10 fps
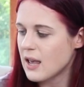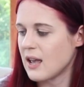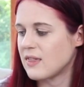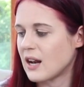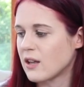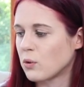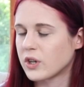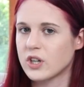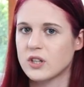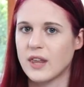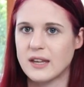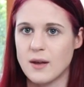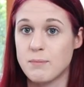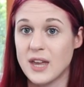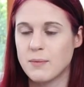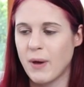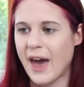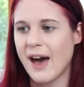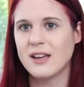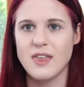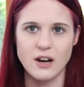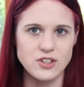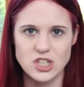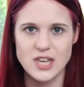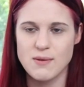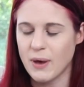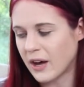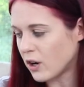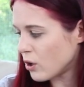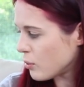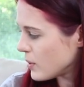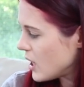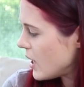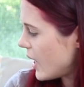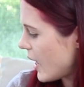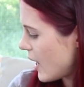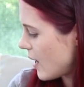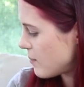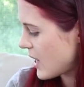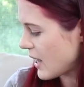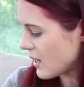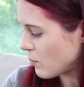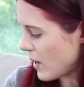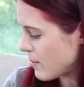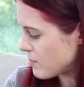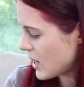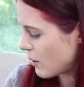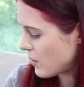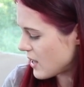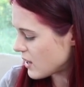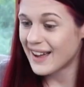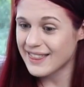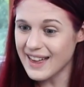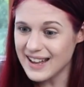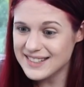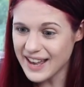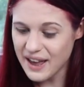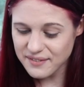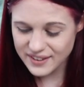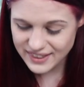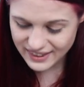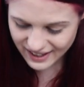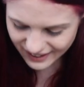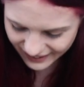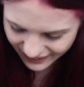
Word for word: and then I ordered like a big pack that I'll just keep at home um, that I can wipe him down with. That's everything.